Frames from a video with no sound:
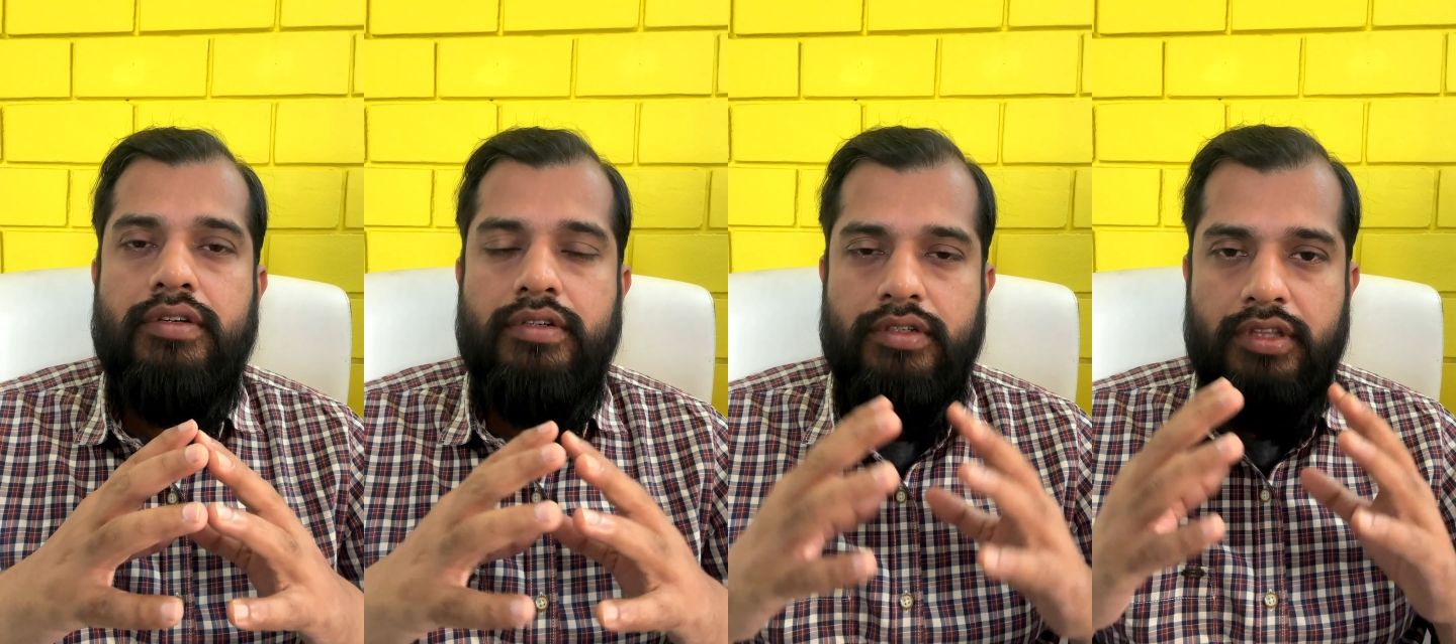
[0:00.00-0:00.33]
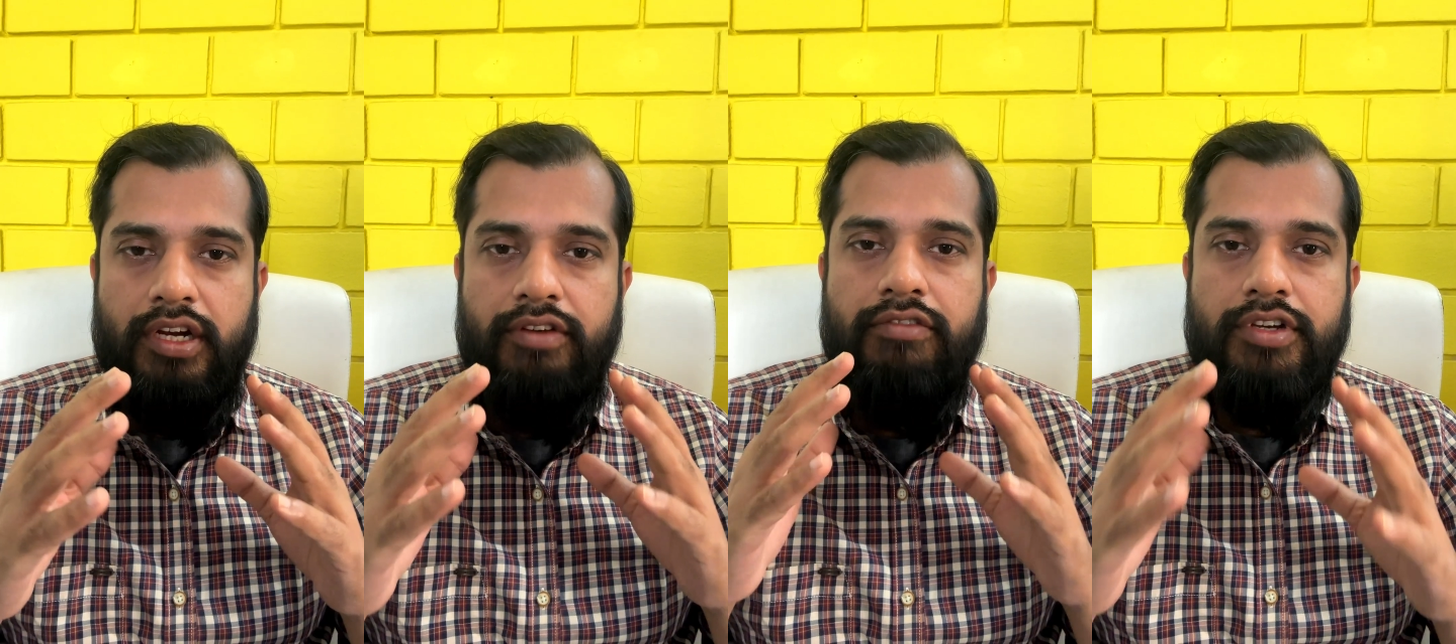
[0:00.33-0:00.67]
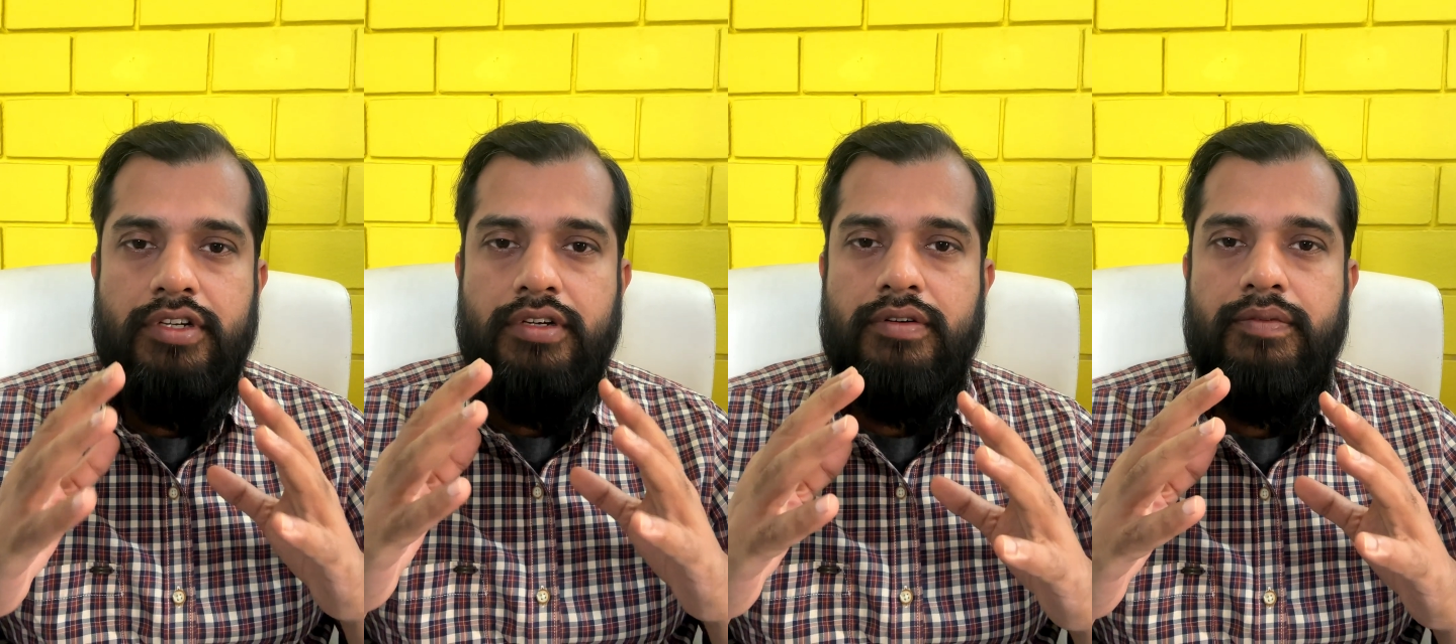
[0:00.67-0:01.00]
that
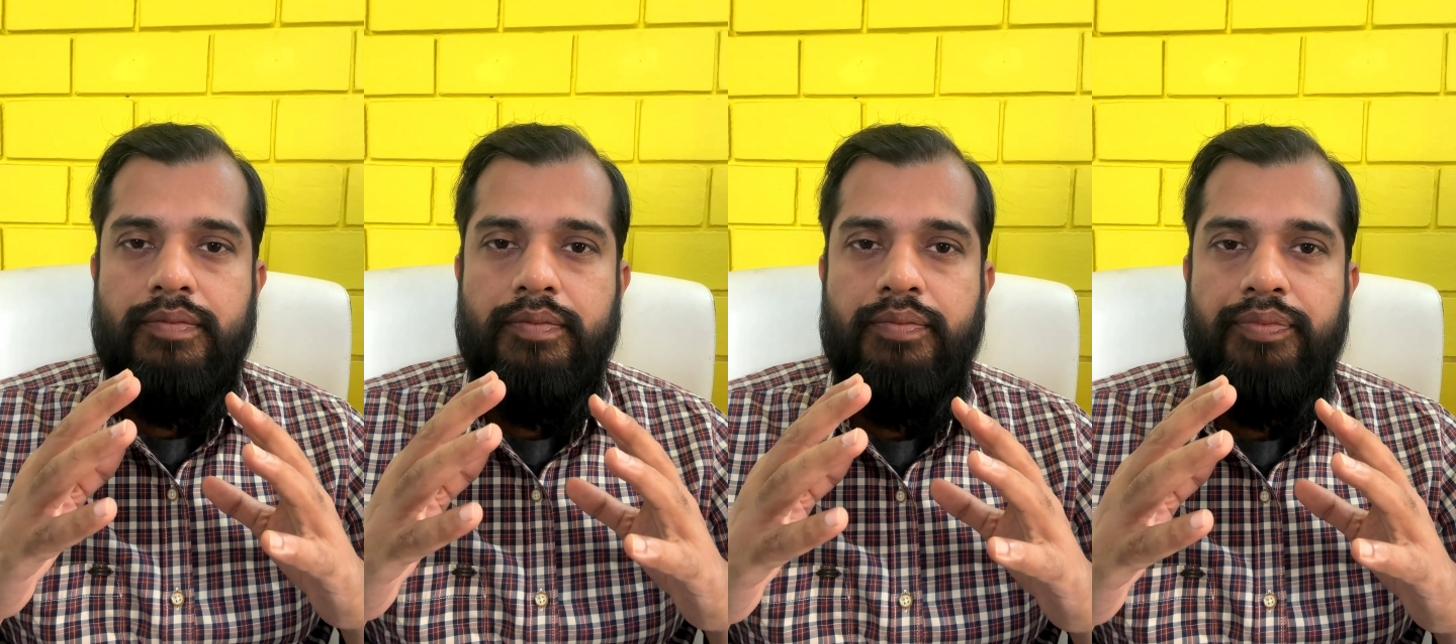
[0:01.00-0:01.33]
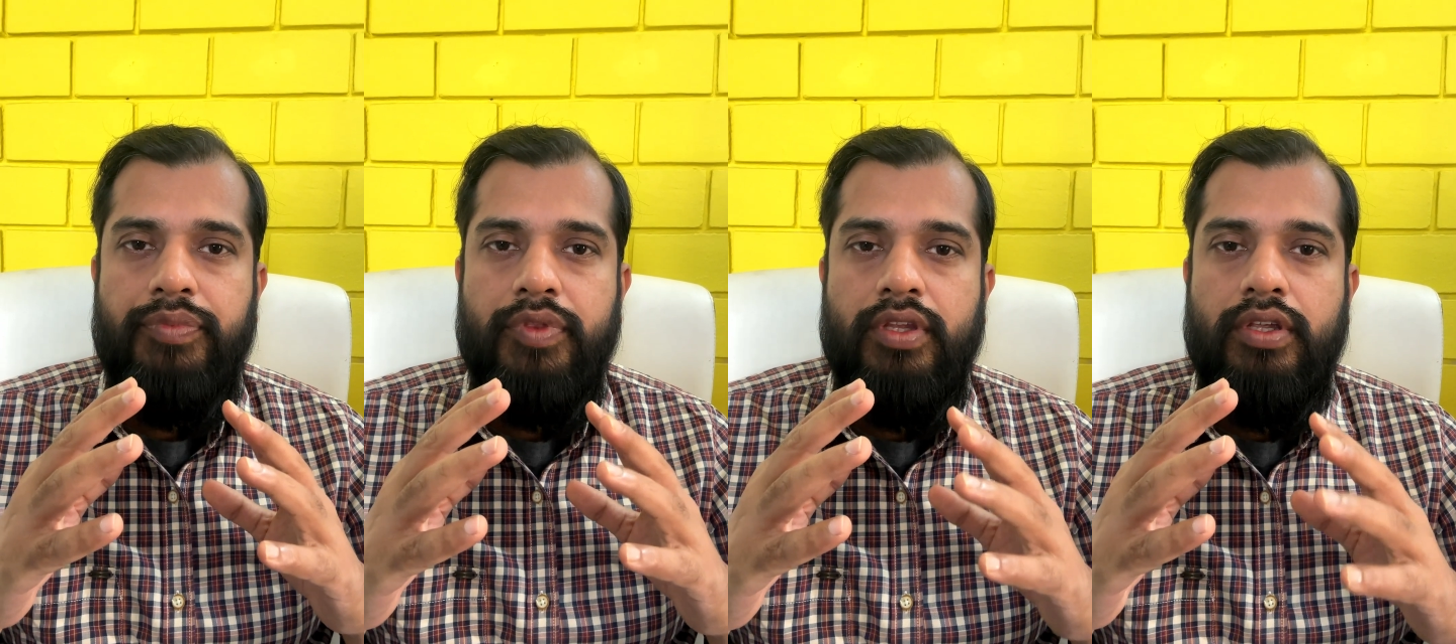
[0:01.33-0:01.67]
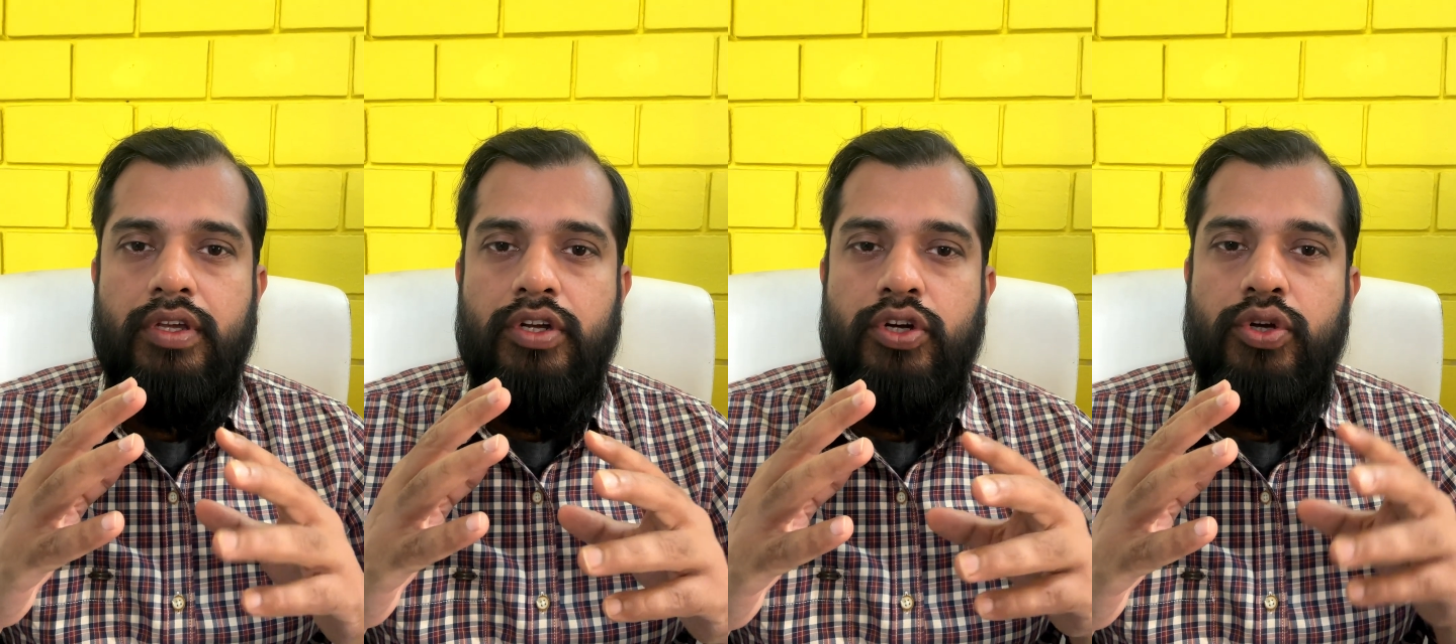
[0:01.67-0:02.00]
vision,
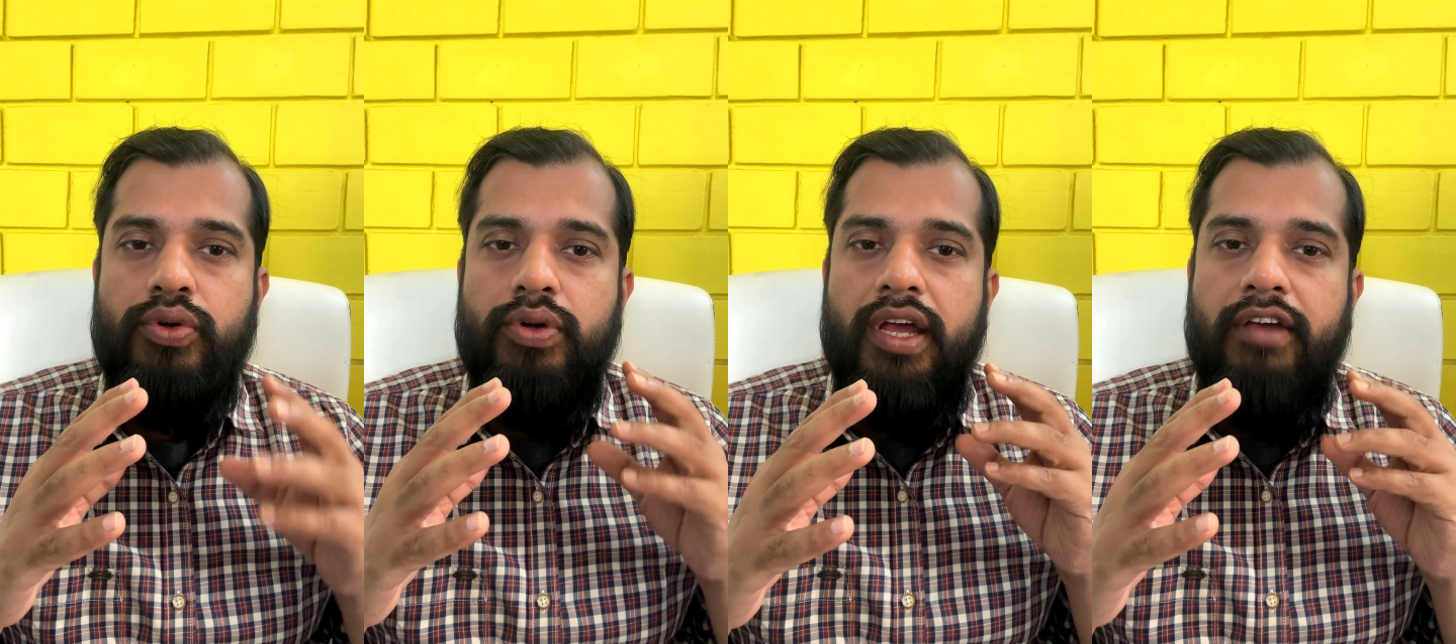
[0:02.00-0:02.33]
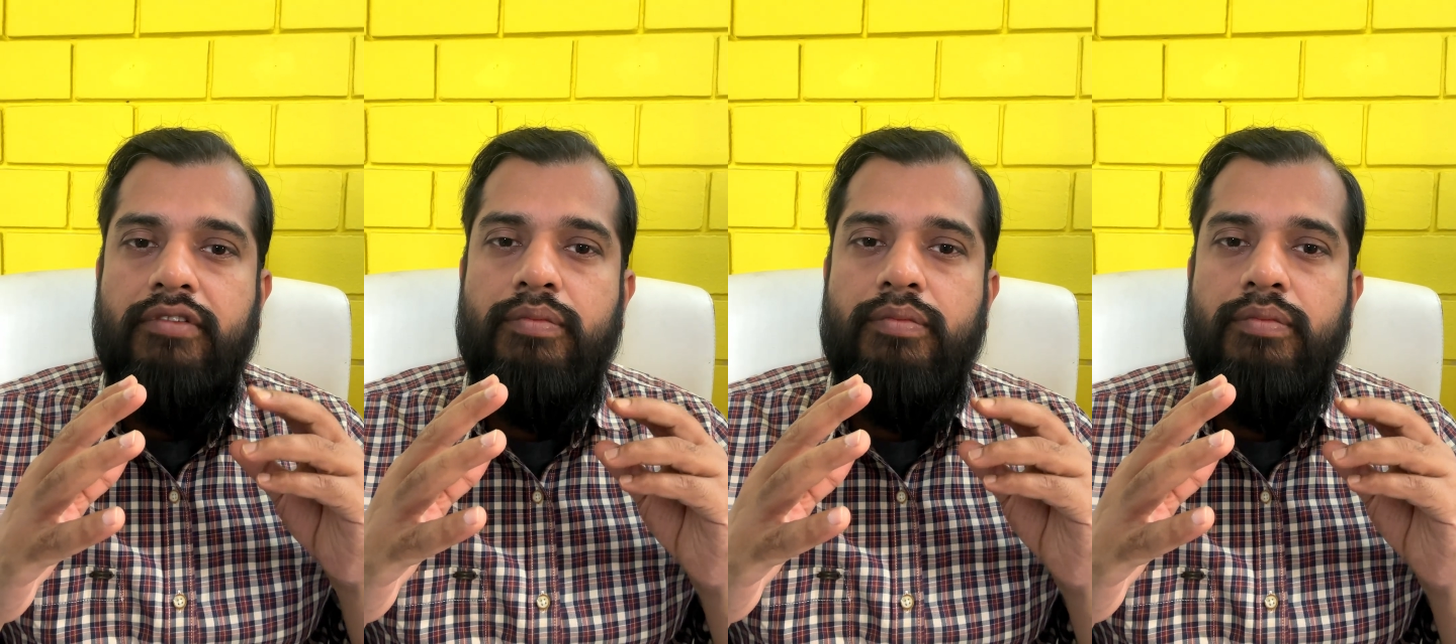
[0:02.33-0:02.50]
do you have a